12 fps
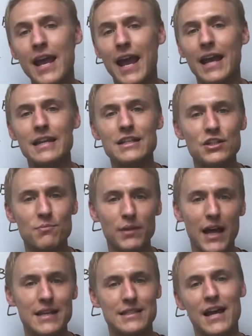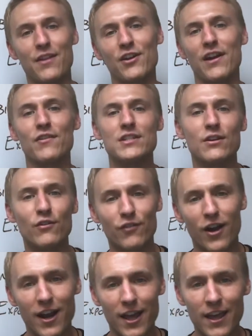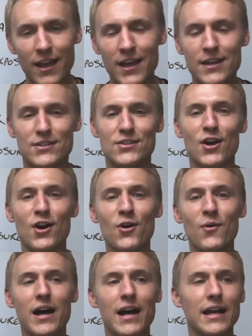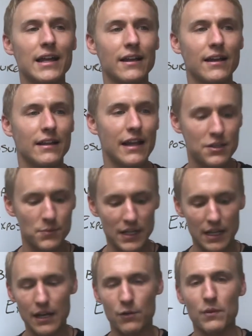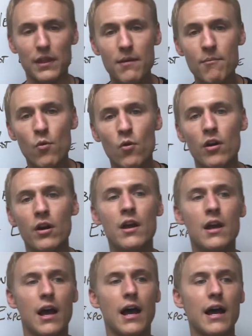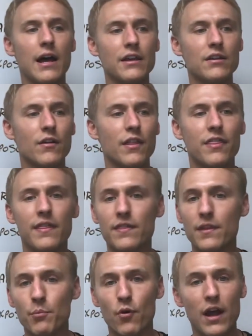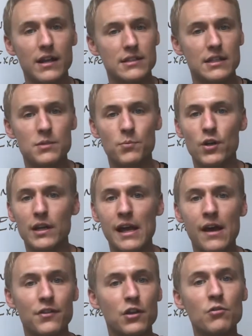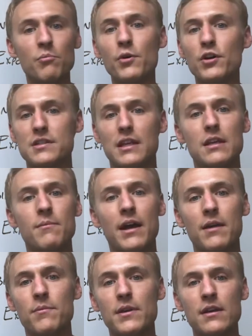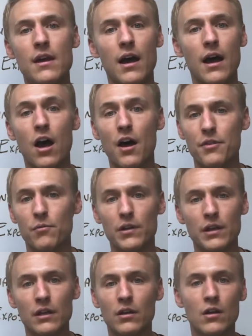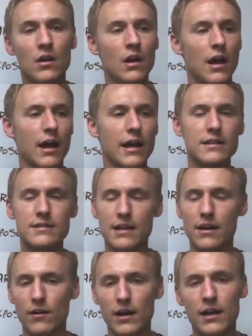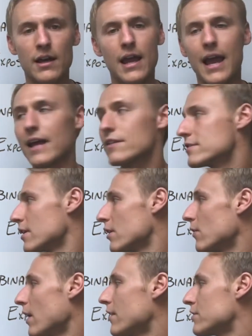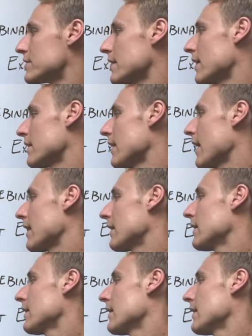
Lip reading: and he just blasted out there every single Friday. So it allows me to connect with him more, the products that he's putting out, the new books that he might be authoring, etc. And so understand that